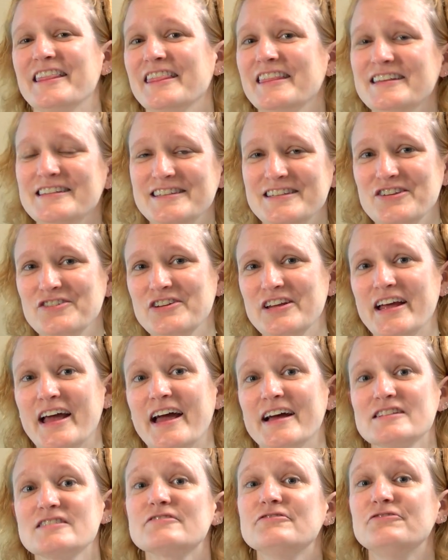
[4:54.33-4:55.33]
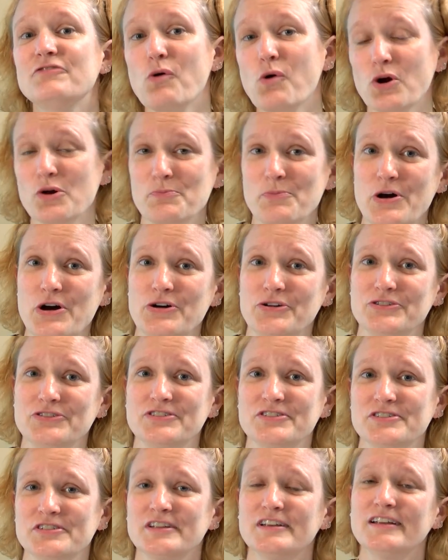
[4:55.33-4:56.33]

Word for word: This unit has four modes.